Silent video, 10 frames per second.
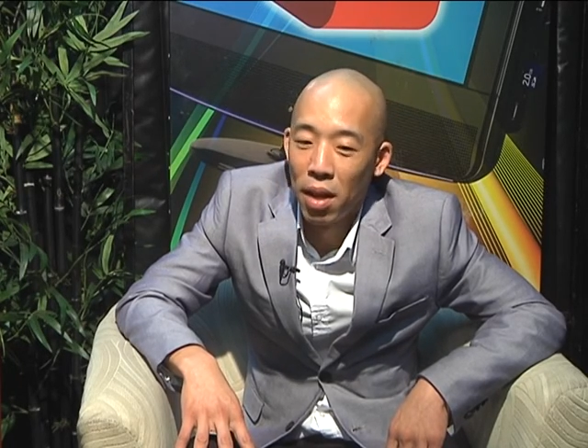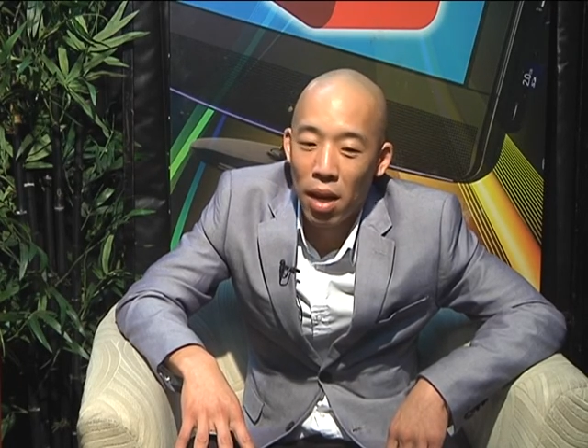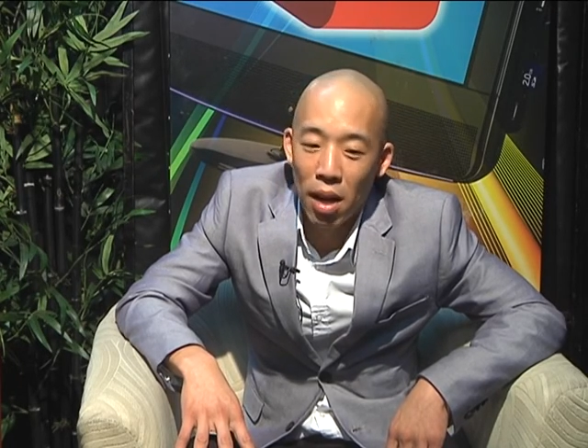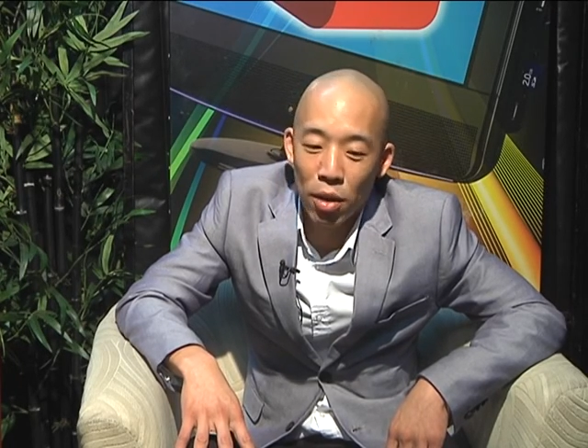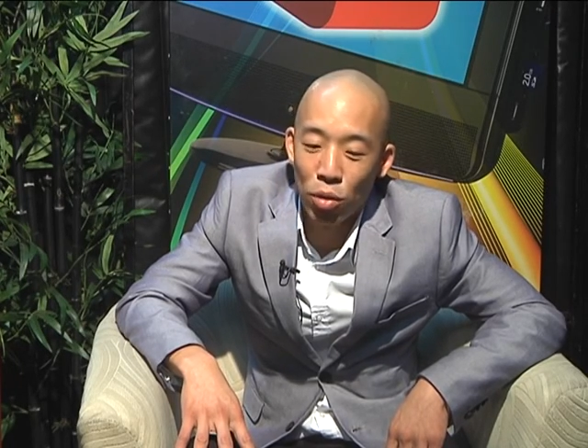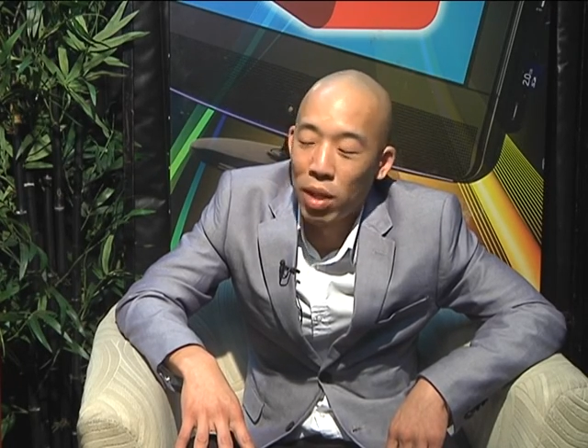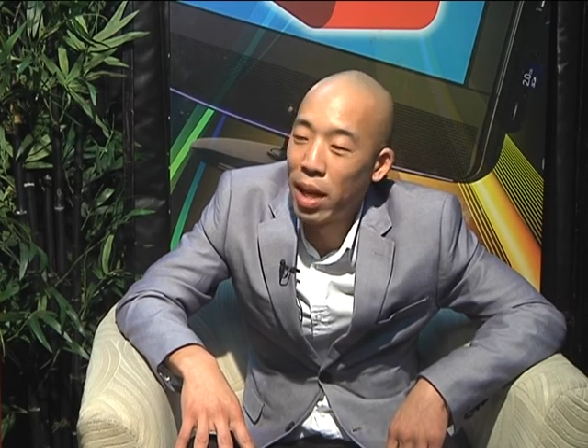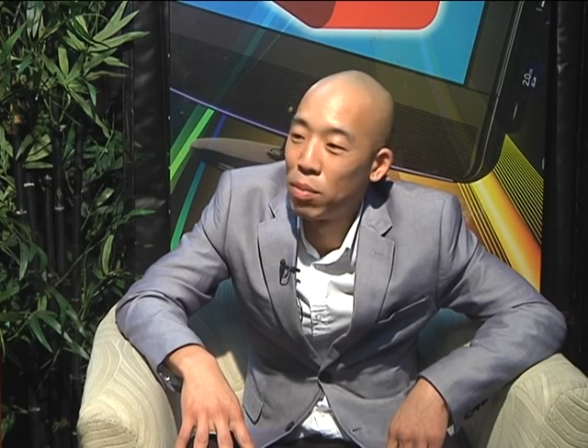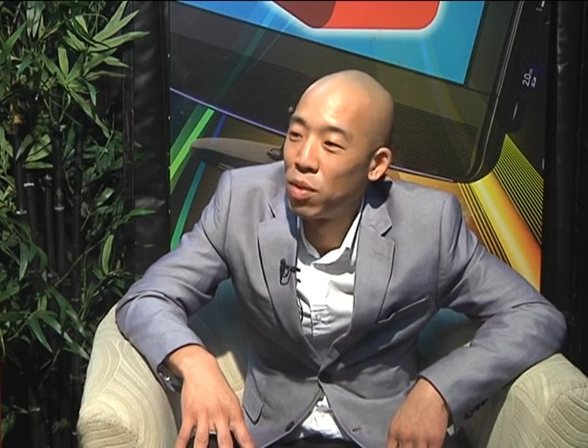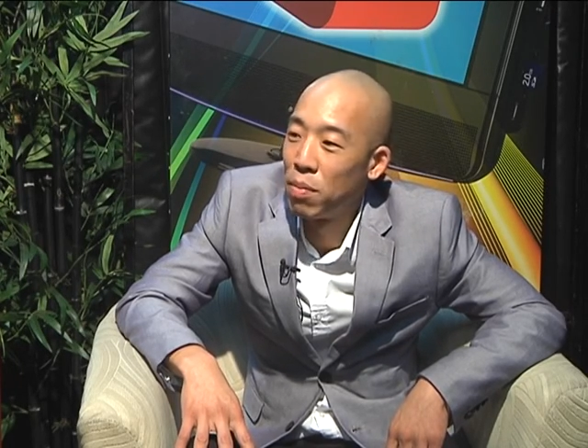Uh, I don't
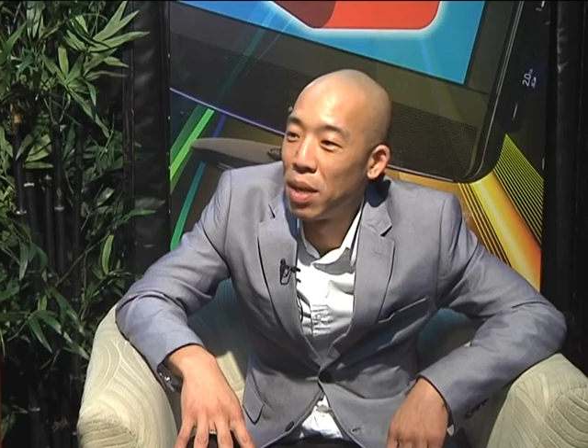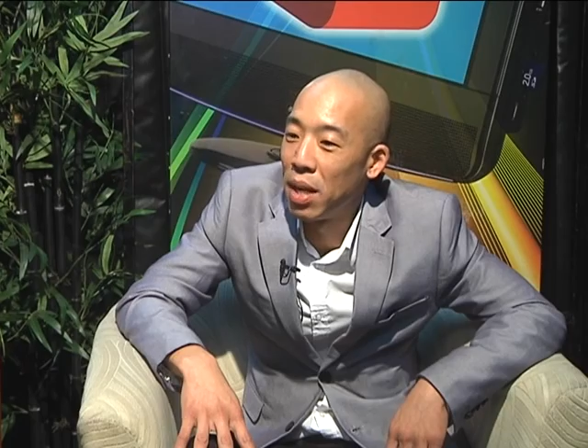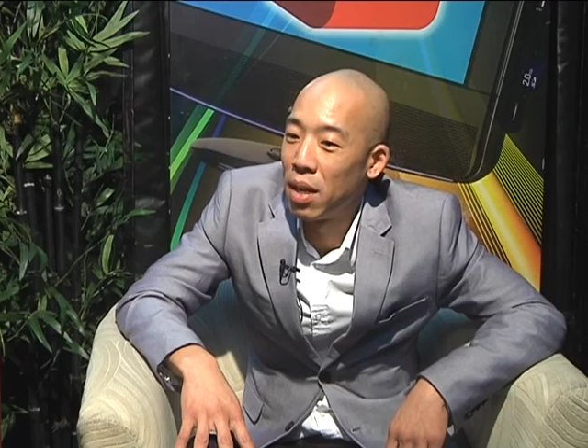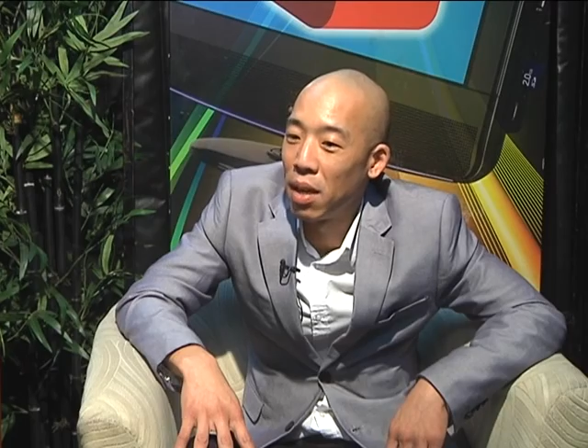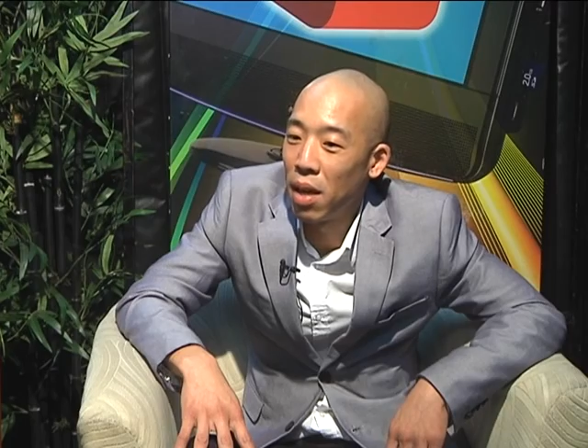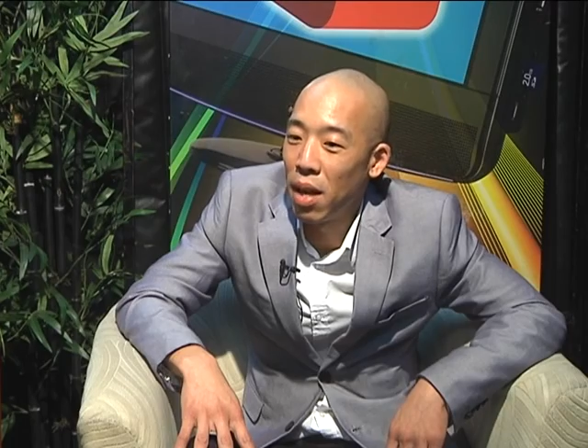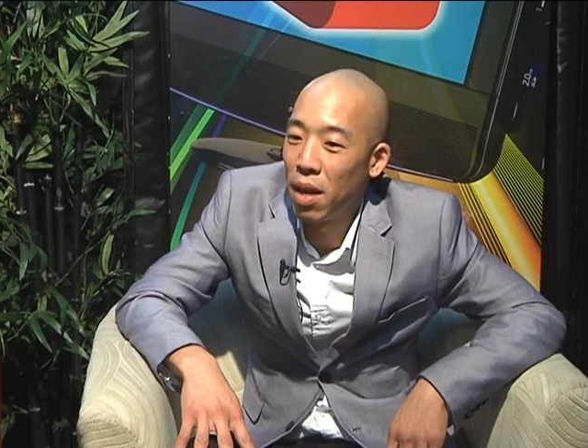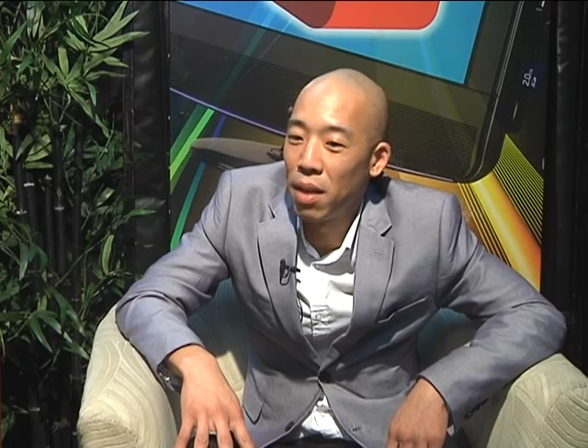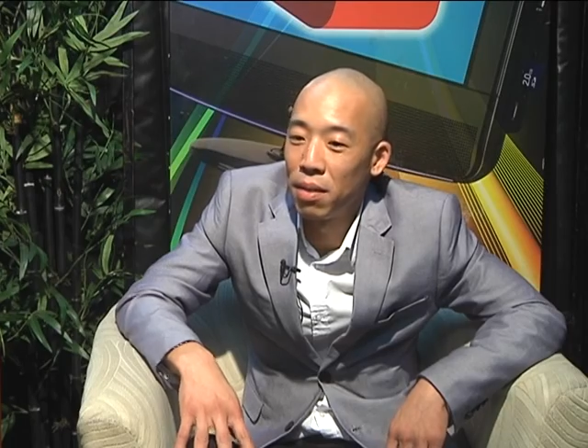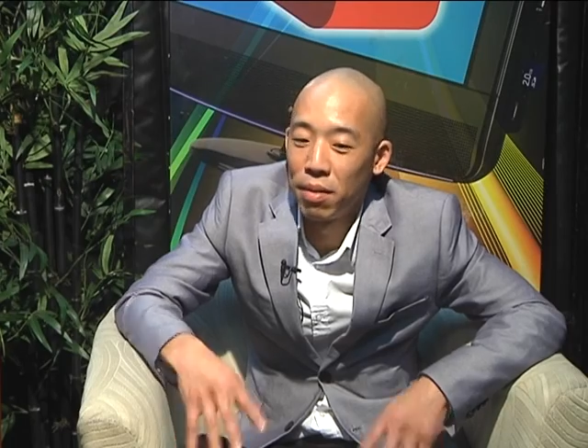claim to be
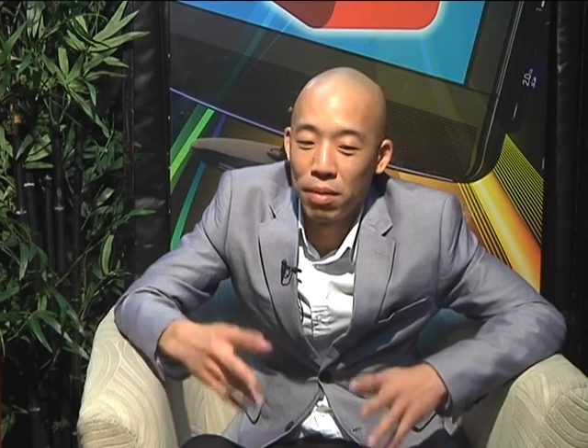a